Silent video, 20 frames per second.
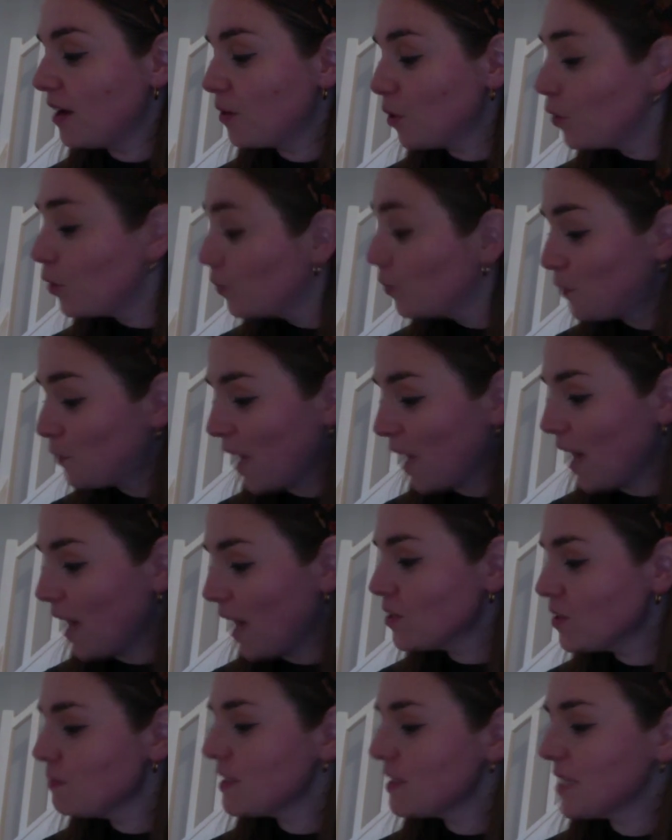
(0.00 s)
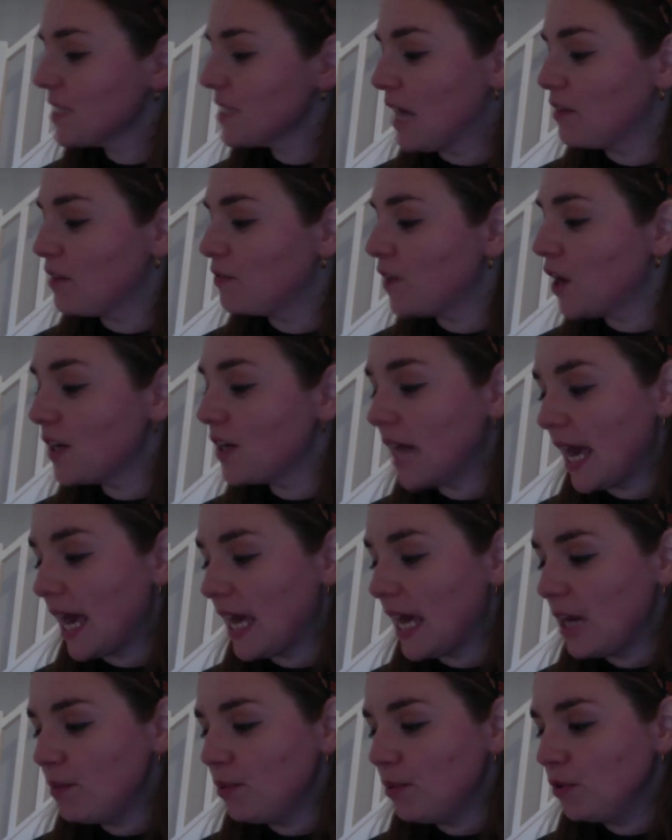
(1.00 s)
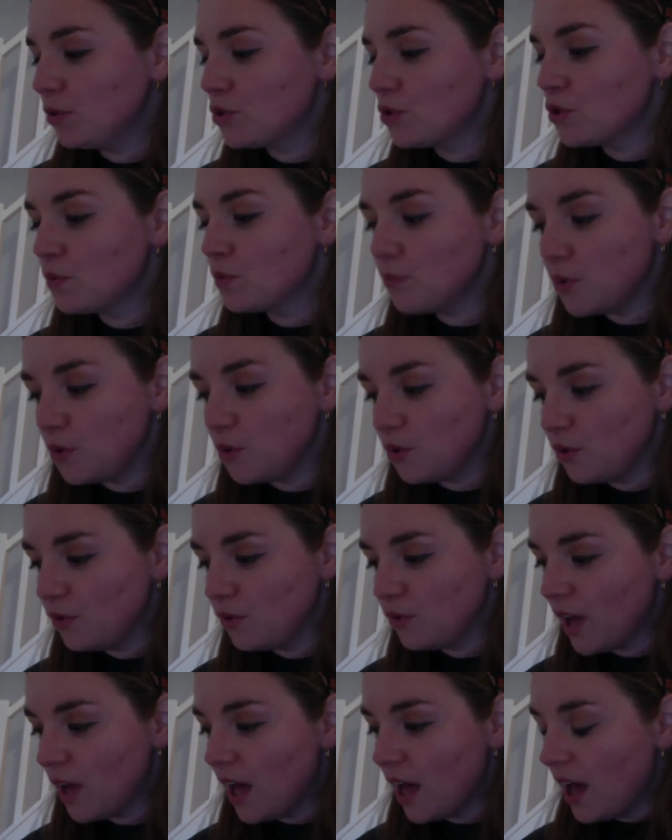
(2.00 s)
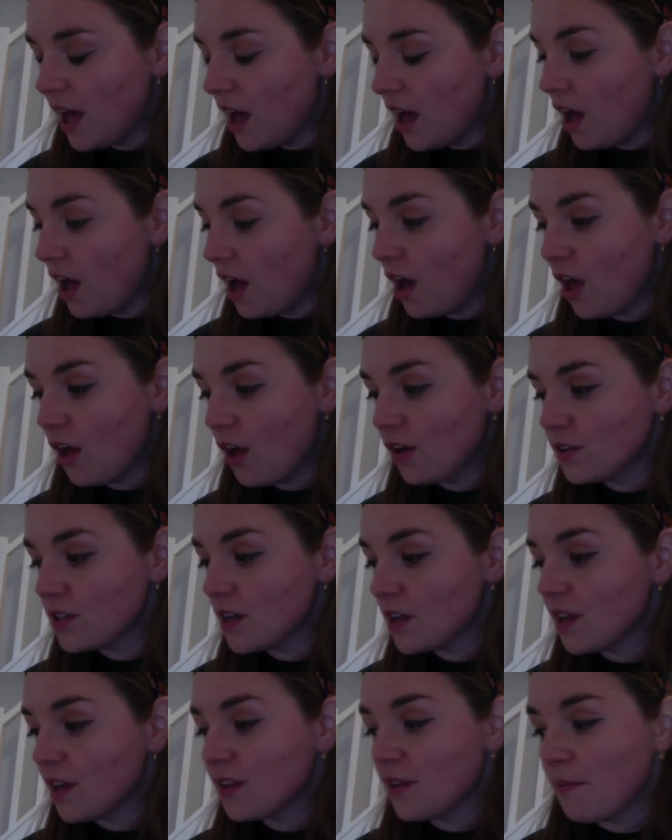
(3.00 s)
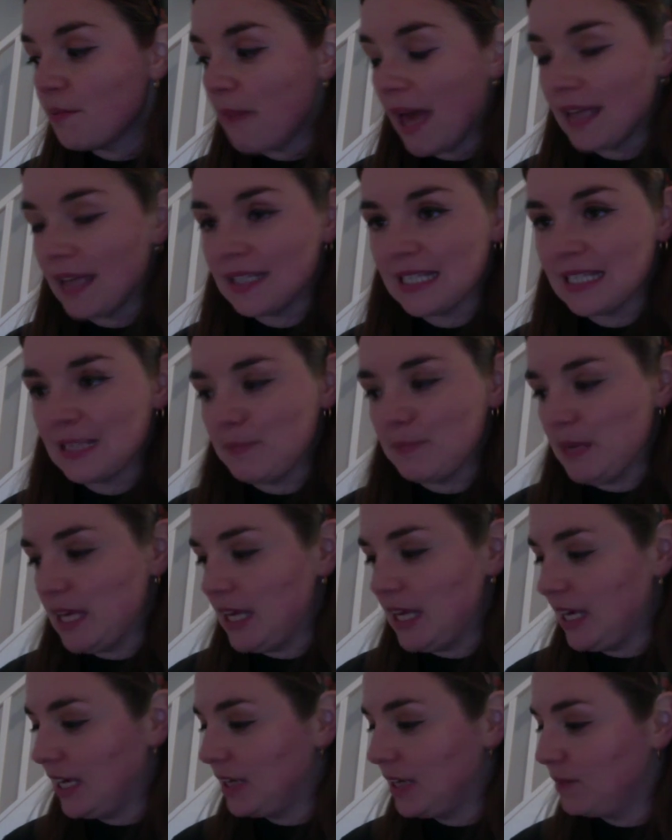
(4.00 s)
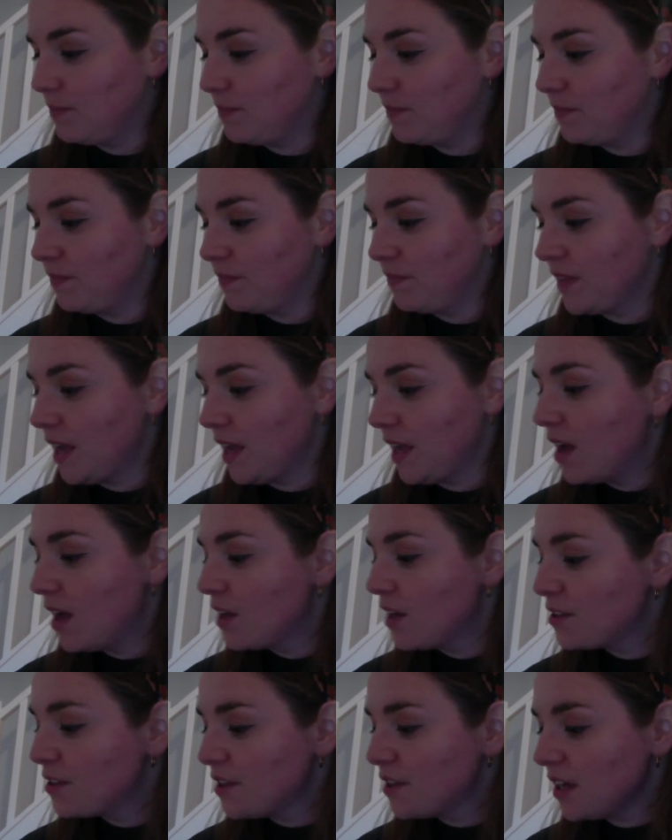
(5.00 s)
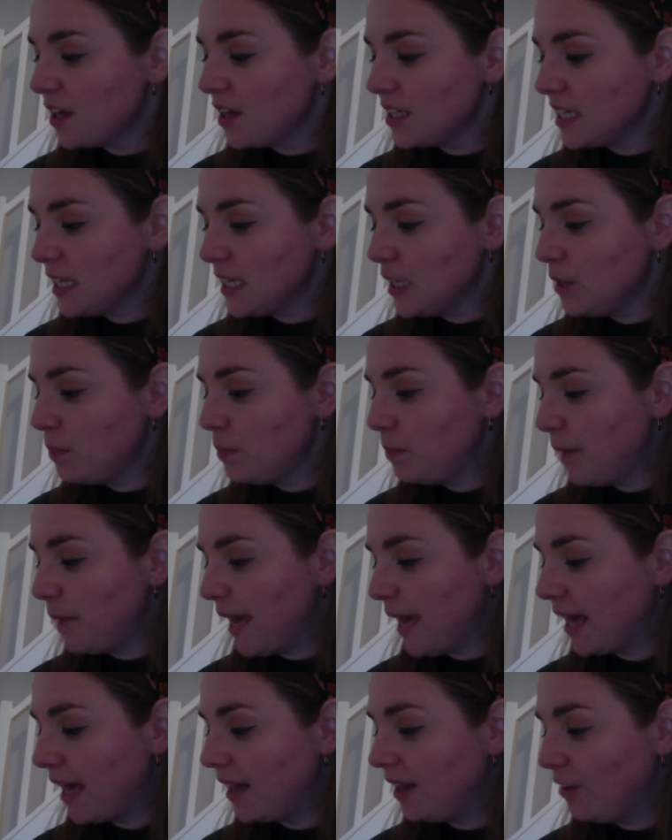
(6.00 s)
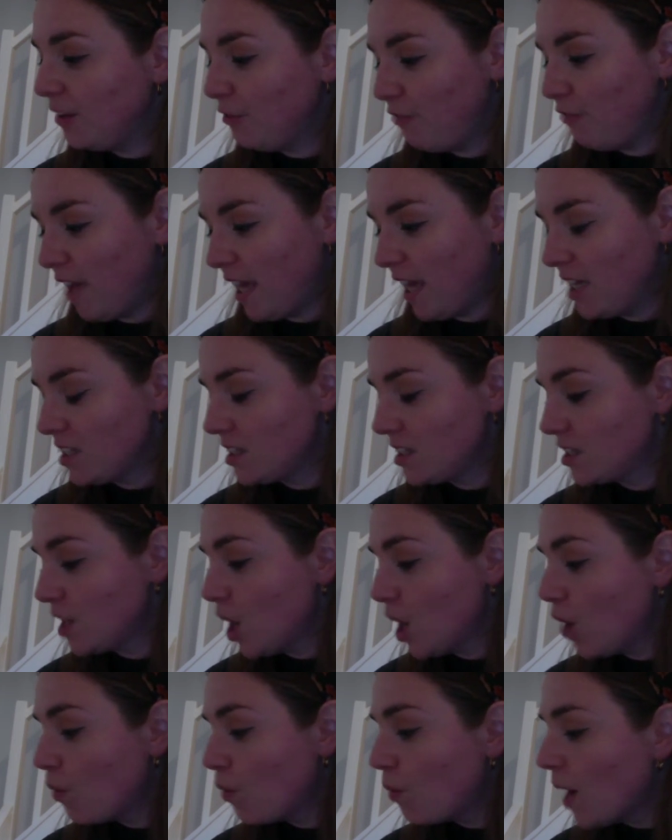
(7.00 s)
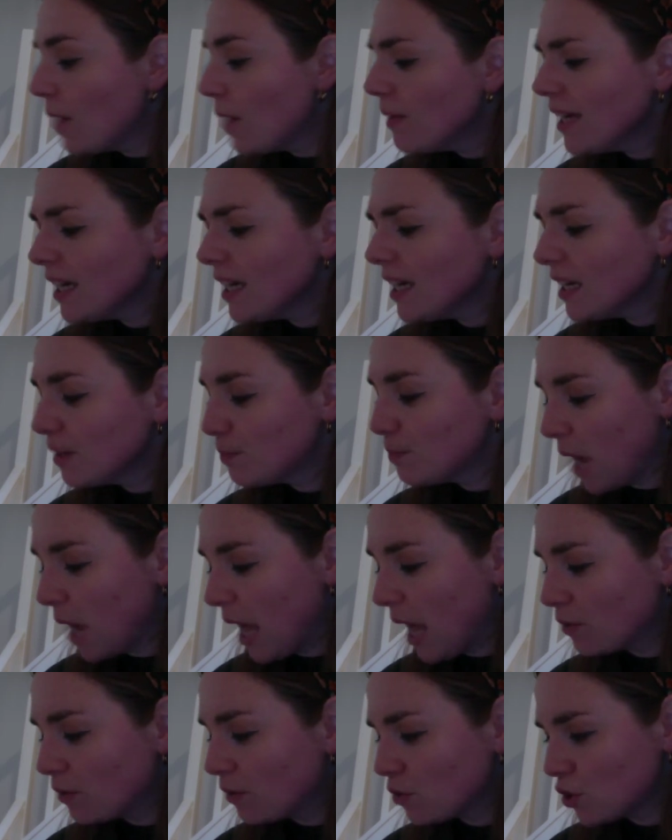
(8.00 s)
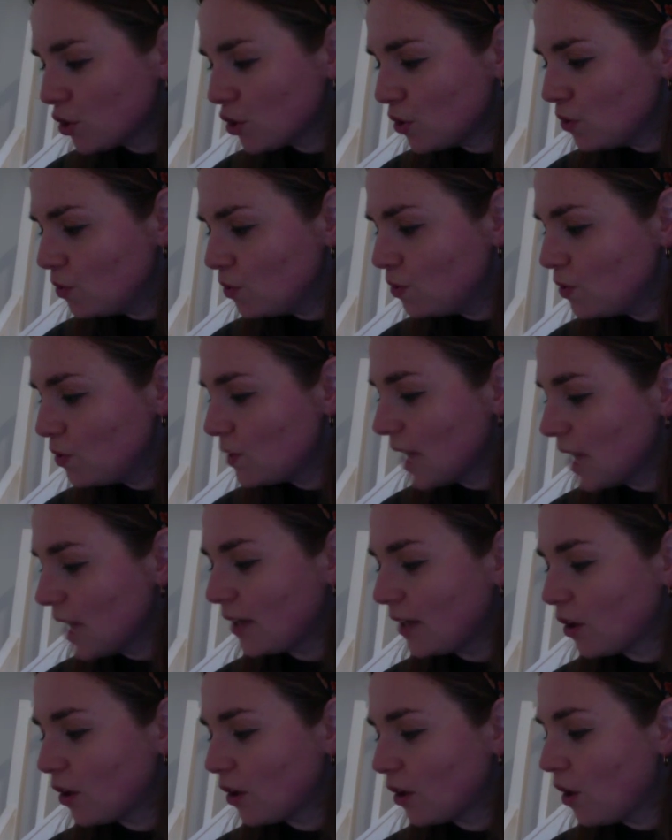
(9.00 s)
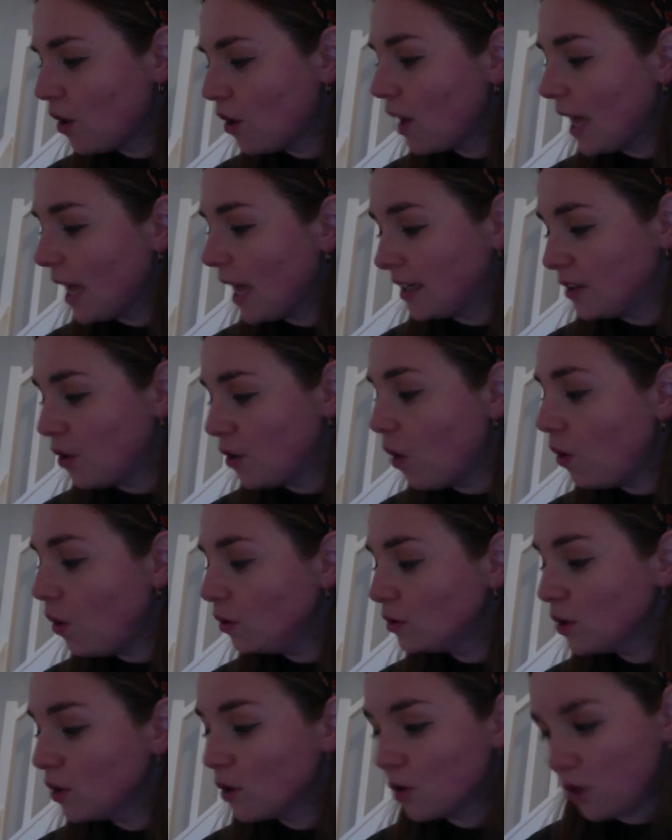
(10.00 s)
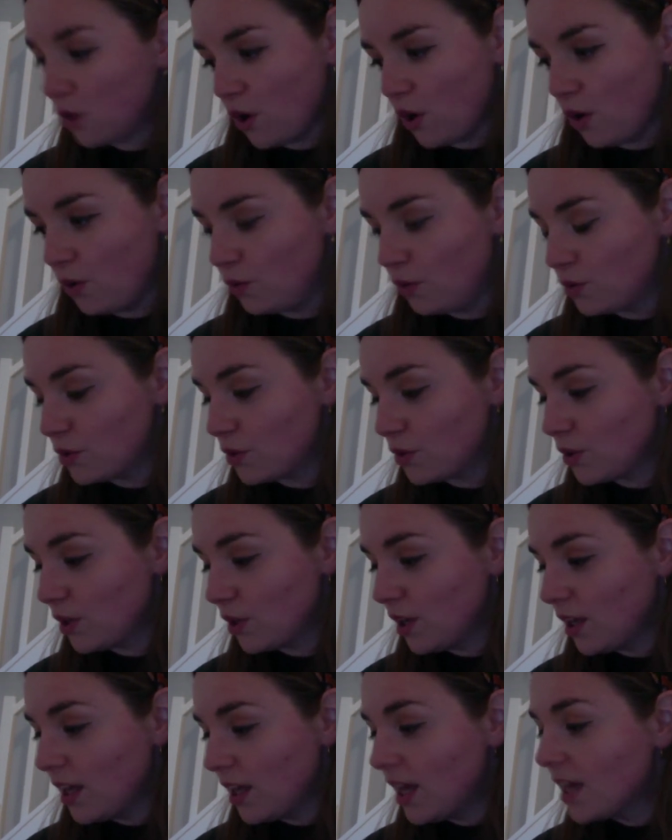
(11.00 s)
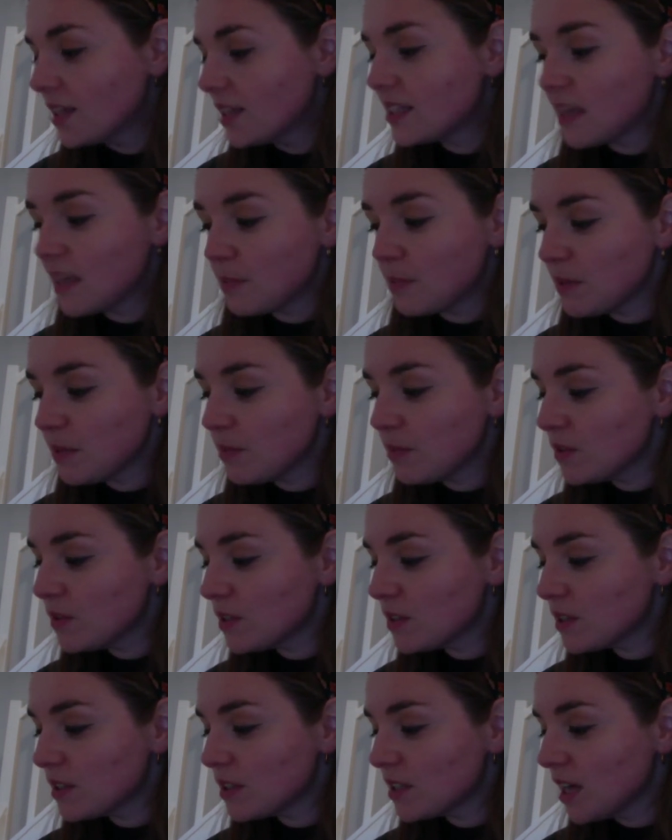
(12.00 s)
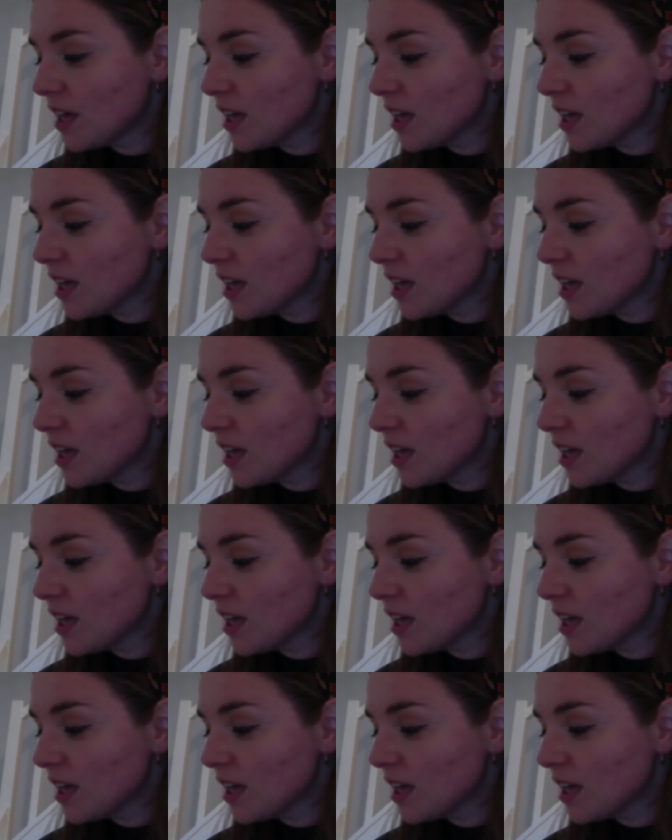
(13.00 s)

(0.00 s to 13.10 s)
who found himself unable to move, heard the man speak. 30, pale-faced, wearing brown shoes and an old coat. Septimus